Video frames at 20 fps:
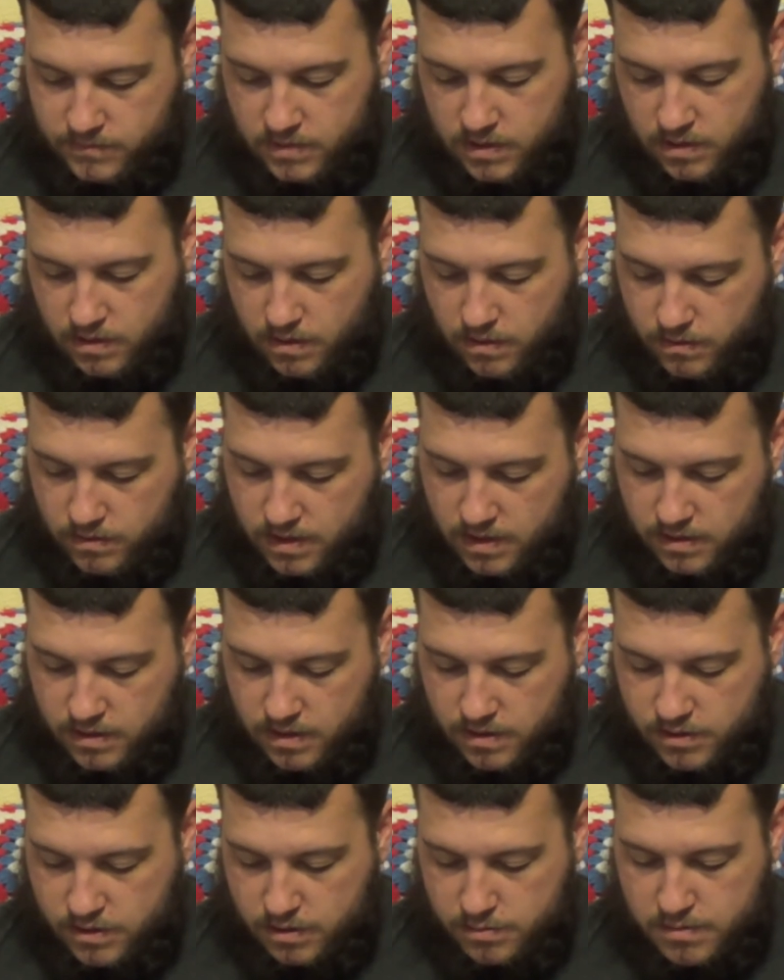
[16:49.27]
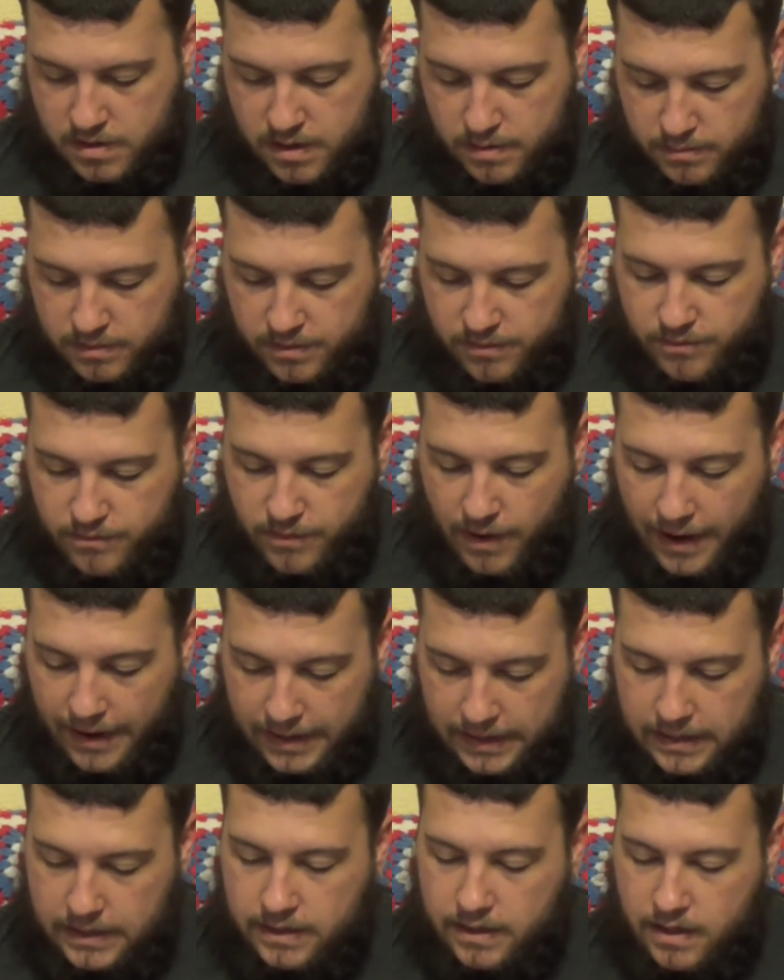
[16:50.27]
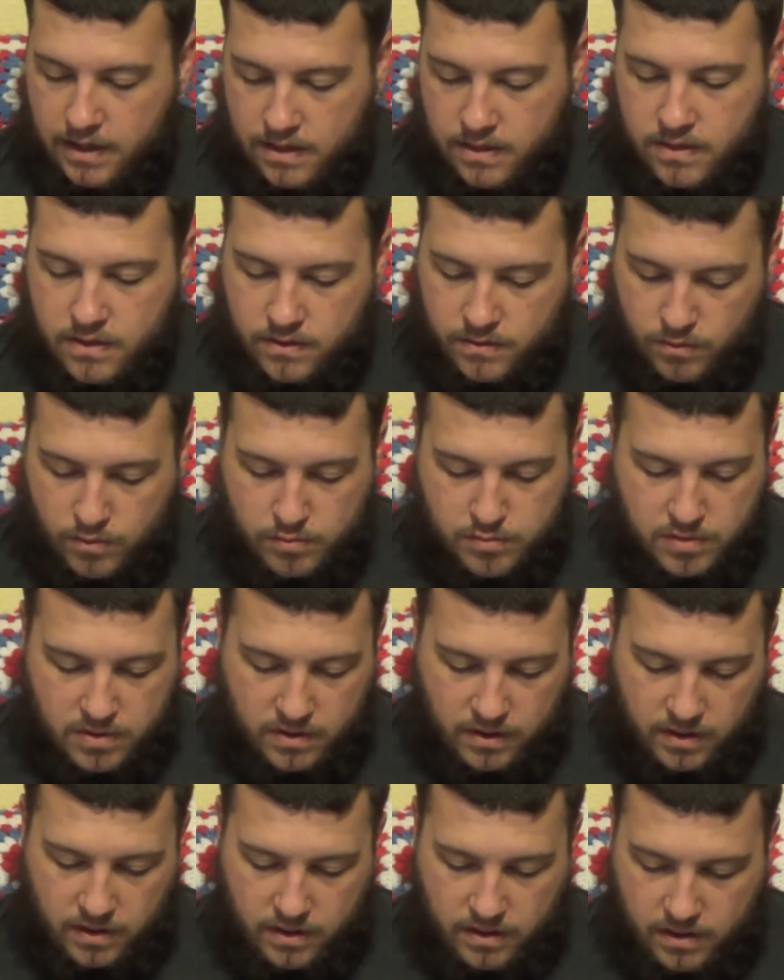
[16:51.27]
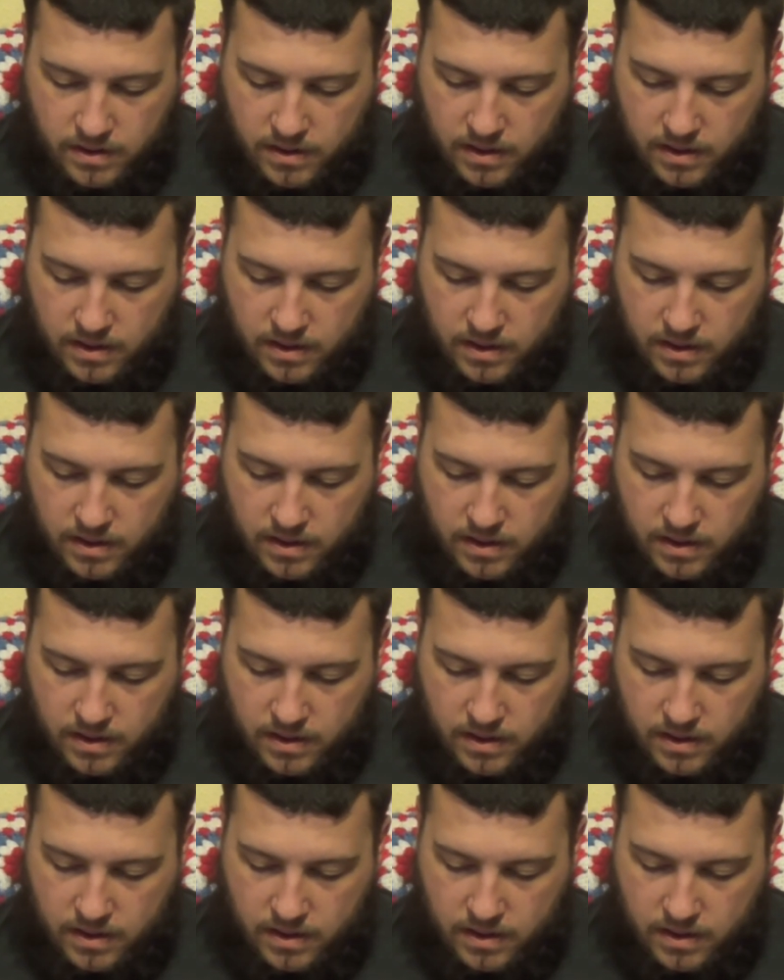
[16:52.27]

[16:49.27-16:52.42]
they should have been able to find it in this rule book.